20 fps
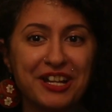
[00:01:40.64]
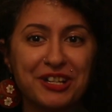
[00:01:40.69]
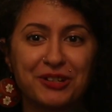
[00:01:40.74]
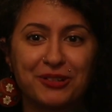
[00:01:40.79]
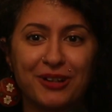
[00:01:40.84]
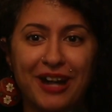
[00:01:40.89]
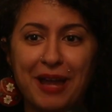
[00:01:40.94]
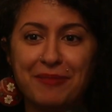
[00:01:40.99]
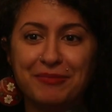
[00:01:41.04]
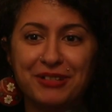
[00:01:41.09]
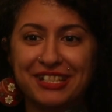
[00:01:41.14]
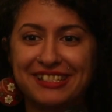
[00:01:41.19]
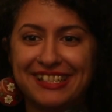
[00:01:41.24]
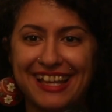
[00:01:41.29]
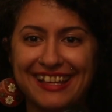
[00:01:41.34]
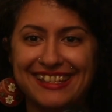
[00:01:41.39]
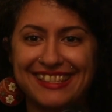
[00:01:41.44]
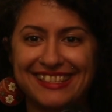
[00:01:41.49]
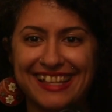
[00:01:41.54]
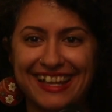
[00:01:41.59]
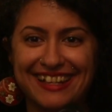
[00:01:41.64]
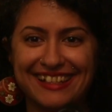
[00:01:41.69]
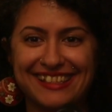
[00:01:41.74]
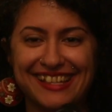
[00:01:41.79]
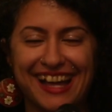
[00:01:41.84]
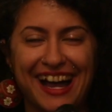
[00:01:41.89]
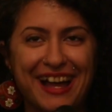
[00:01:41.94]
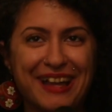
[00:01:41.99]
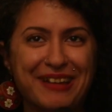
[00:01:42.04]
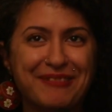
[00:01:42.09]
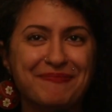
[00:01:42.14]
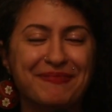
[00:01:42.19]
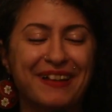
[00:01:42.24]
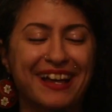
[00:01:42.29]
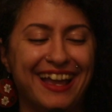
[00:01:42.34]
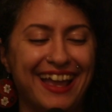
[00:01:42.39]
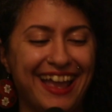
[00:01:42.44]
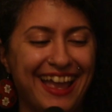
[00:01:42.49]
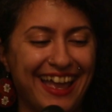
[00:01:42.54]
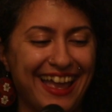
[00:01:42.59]
grammar test at a time,
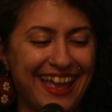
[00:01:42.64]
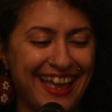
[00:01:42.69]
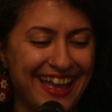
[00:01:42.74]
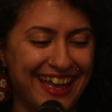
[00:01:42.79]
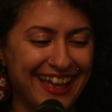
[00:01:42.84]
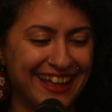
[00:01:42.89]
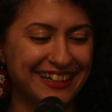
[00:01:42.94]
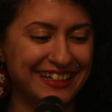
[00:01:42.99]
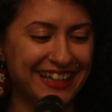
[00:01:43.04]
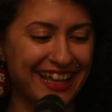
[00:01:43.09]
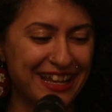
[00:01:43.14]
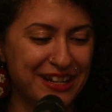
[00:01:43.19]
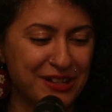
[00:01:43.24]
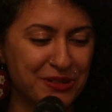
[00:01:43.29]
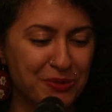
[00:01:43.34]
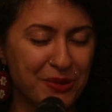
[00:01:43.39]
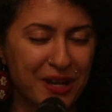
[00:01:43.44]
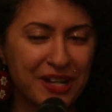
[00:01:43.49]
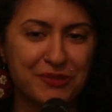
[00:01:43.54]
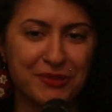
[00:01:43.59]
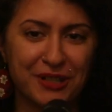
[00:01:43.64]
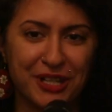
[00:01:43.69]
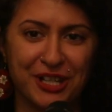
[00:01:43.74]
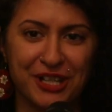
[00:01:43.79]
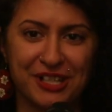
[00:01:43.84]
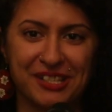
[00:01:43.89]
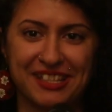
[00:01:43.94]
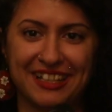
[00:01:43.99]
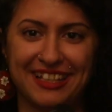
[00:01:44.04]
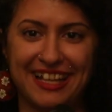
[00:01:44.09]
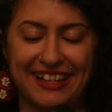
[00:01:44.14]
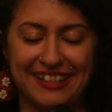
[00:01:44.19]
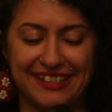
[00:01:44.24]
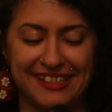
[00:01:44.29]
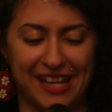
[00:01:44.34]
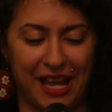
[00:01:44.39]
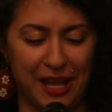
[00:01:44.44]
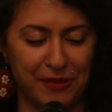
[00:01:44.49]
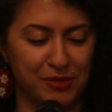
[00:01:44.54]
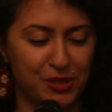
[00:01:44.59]
and one rehearsal at a
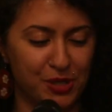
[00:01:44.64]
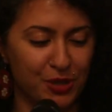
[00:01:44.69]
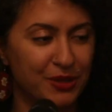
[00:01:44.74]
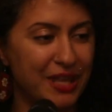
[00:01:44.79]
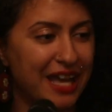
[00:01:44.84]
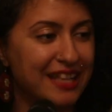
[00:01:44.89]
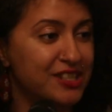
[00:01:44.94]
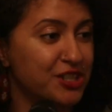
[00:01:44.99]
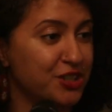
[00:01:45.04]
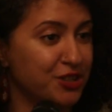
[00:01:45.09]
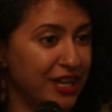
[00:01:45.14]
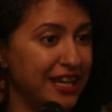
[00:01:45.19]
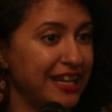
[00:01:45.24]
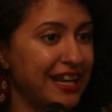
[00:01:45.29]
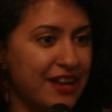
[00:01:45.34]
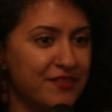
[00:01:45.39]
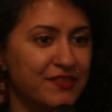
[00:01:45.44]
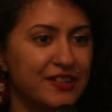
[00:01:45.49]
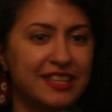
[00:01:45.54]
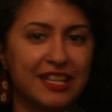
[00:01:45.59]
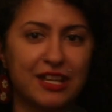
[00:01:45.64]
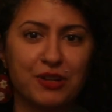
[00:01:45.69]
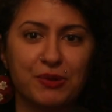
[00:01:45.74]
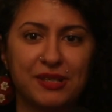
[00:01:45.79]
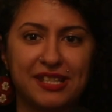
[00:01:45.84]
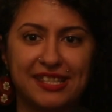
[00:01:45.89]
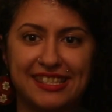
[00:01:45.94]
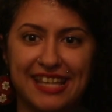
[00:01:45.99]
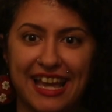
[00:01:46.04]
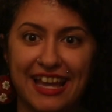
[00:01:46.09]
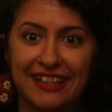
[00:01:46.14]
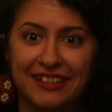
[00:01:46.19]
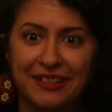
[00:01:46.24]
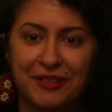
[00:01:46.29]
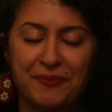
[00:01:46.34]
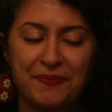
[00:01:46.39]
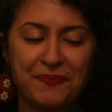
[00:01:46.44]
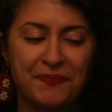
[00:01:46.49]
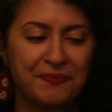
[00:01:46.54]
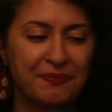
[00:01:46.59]
time. So that's great. Everything was set.
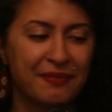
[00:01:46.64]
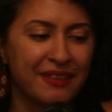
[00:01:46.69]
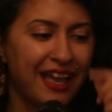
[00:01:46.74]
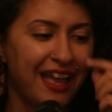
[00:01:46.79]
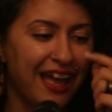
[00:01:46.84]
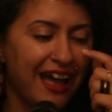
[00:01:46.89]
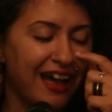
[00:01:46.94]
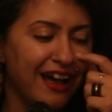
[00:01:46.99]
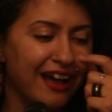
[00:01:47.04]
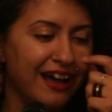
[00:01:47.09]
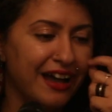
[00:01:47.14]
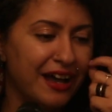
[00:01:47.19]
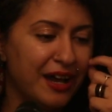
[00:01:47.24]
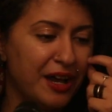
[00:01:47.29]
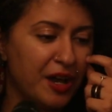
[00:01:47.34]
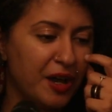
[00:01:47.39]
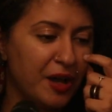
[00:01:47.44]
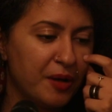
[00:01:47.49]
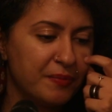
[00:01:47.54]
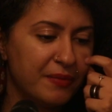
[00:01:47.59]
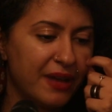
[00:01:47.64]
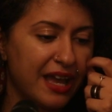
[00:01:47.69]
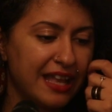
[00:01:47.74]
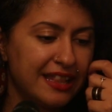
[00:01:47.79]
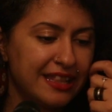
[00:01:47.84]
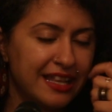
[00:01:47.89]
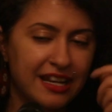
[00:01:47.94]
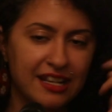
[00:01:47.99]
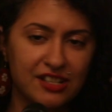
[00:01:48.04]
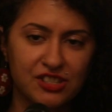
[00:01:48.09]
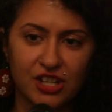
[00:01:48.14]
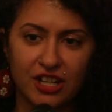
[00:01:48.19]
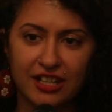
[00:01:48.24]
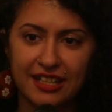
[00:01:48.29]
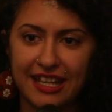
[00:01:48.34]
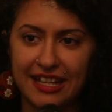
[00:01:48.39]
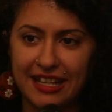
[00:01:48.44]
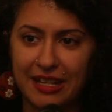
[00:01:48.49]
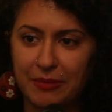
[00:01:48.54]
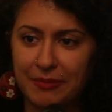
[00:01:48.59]
And then I started
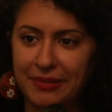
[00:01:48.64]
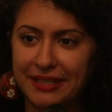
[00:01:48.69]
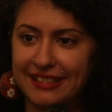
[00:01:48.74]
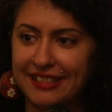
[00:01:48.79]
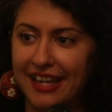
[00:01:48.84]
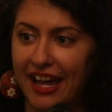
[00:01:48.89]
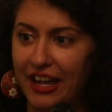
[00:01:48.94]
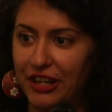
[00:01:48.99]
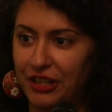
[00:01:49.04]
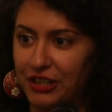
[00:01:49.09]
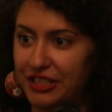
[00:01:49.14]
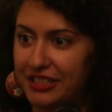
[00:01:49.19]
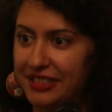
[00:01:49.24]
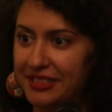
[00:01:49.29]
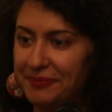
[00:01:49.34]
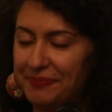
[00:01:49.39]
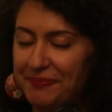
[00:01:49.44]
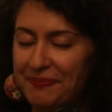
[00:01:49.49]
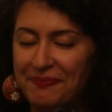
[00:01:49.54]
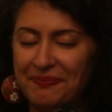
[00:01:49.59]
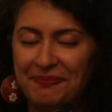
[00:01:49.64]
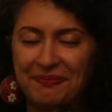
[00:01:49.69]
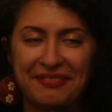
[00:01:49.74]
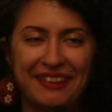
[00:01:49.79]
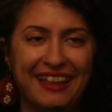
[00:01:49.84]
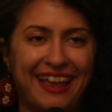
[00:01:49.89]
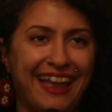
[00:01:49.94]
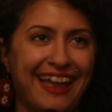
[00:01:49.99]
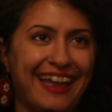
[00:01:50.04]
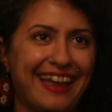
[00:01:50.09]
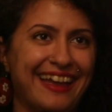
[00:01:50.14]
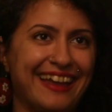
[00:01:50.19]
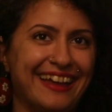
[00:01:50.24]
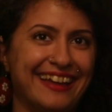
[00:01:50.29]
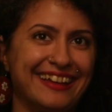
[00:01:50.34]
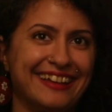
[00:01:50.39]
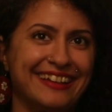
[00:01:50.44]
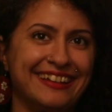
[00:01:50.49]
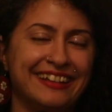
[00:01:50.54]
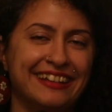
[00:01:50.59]
getting a bit tired.
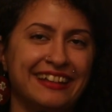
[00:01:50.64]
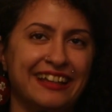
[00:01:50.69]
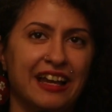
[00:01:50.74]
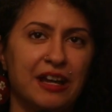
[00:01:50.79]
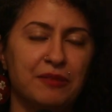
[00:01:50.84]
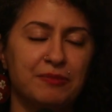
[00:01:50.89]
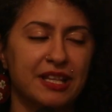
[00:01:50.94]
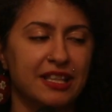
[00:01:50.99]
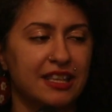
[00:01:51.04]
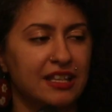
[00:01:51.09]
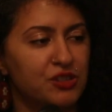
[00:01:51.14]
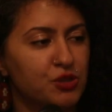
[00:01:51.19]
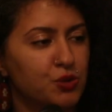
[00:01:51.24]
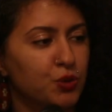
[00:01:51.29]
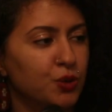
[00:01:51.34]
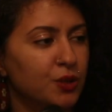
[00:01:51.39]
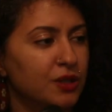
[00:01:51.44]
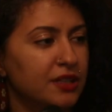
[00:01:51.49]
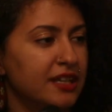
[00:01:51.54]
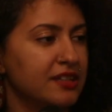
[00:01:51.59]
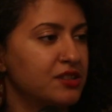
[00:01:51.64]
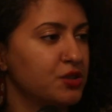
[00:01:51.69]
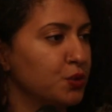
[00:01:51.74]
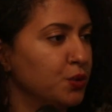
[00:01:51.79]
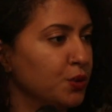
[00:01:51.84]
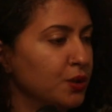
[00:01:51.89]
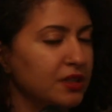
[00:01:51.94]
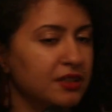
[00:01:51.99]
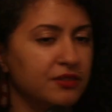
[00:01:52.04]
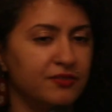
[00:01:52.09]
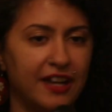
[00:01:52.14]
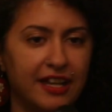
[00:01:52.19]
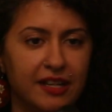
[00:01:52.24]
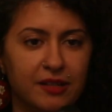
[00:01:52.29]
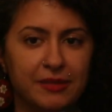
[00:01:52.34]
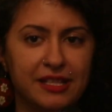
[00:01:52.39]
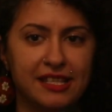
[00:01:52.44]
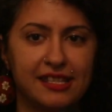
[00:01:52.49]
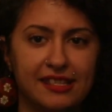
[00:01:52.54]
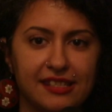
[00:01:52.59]
And I'm like, that's cool,
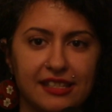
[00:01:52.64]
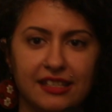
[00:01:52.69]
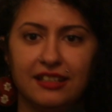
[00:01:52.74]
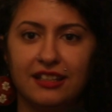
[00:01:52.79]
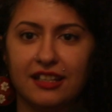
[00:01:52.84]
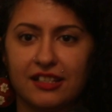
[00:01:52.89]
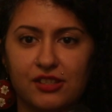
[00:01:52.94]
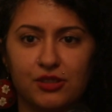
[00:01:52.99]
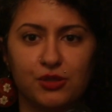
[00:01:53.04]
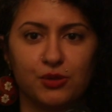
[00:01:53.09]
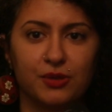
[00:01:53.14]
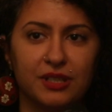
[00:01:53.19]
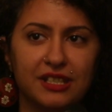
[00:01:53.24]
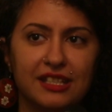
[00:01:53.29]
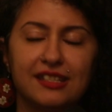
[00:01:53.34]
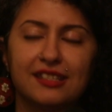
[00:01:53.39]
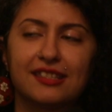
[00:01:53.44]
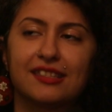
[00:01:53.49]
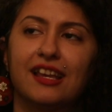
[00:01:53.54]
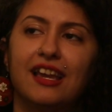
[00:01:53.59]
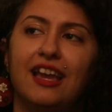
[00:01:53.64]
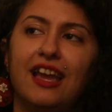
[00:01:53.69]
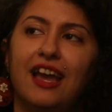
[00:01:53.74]
vitamin C, let's do this.